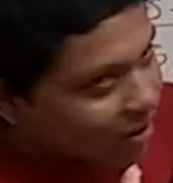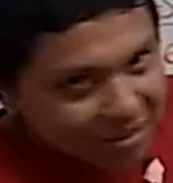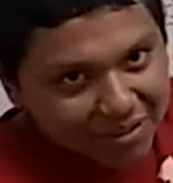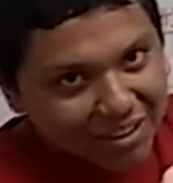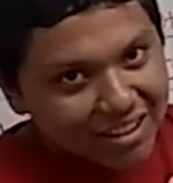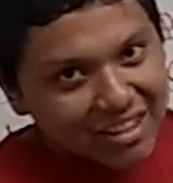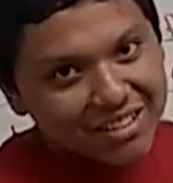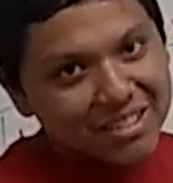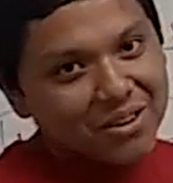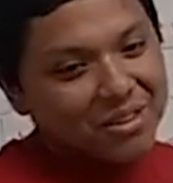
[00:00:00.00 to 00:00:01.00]
down. And
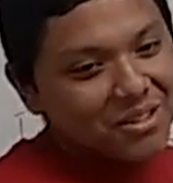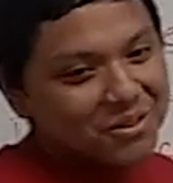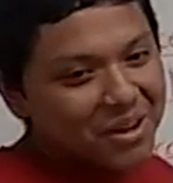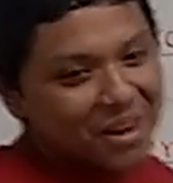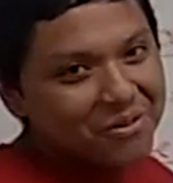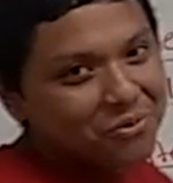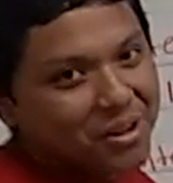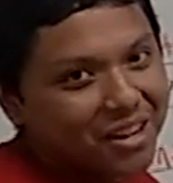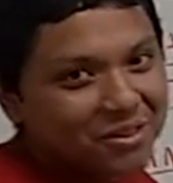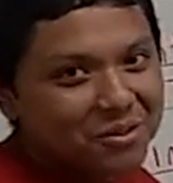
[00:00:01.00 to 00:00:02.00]
that's how this graph
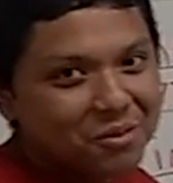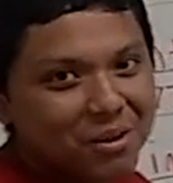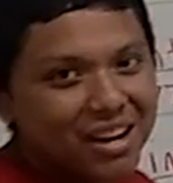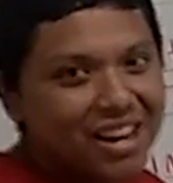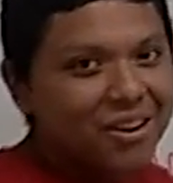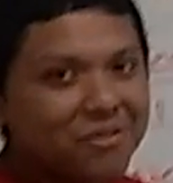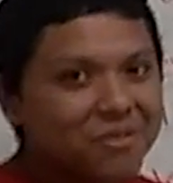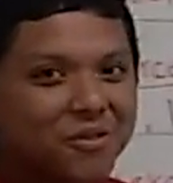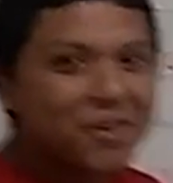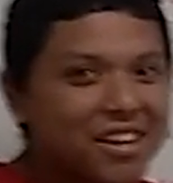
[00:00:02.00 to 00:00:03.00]
relates to my
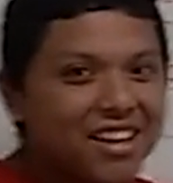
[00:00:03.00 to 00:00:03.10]
life.